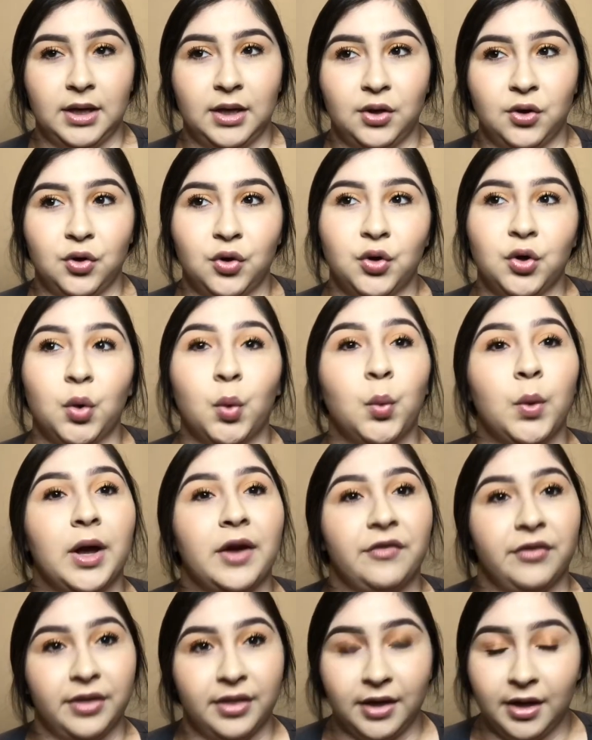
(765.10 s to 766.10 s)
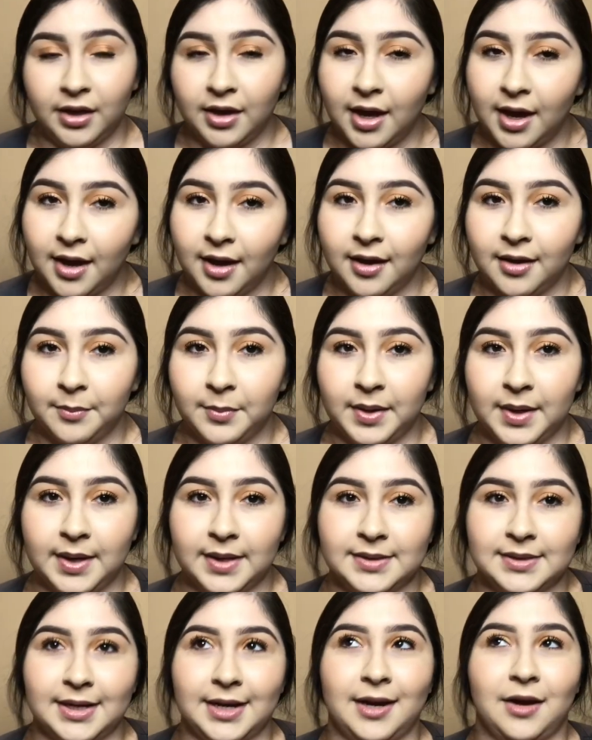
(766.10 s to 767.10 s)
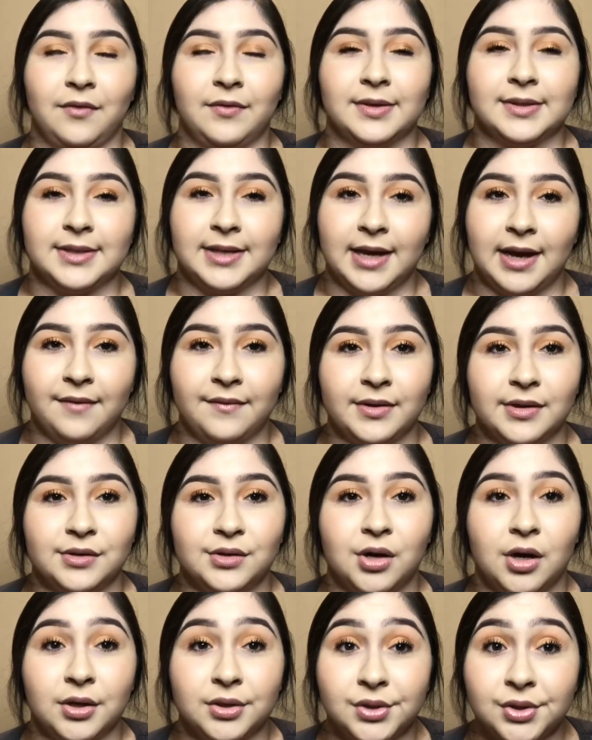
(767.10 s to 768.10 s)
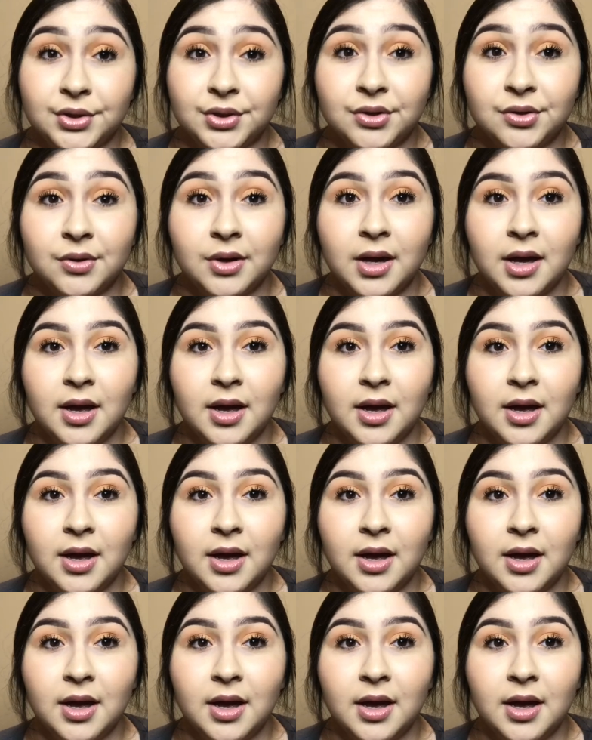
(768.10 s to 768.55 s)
don't know everything yet, because I obviously haven't talked to you.